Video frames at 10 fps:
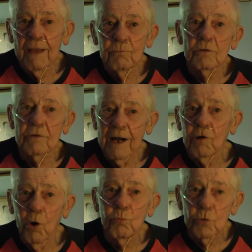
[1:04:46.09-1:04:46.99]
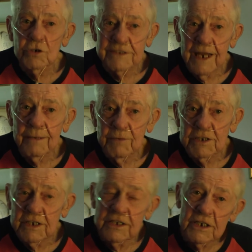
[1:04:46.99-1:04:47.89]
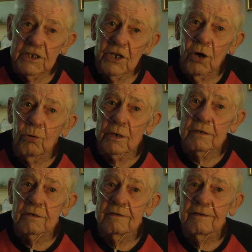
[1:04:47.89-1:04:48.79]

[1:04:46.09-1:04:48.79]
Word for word: we were our own worst enemies and didn't know it.